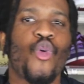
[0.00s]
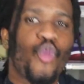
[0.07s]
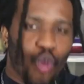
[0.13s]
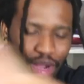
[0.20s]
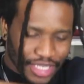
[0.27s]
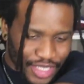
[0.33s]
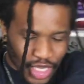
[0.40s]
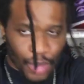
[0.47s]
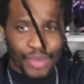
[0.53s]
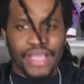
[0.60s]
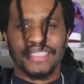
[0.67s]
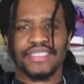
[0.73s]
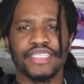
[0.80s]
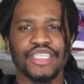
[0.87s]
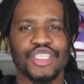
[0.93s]
What's up,
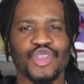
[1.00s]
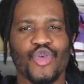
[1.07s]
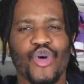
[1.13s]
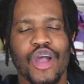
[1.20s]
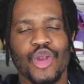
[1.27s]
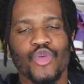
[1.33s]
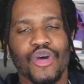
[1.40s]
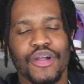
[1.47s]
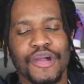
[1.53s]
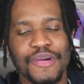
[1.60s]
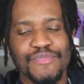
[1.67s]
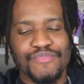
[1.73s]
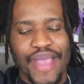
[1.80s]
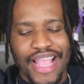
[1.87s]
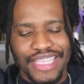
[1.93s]
ST Squad?
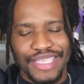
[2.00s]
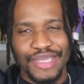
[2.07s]
Welcome back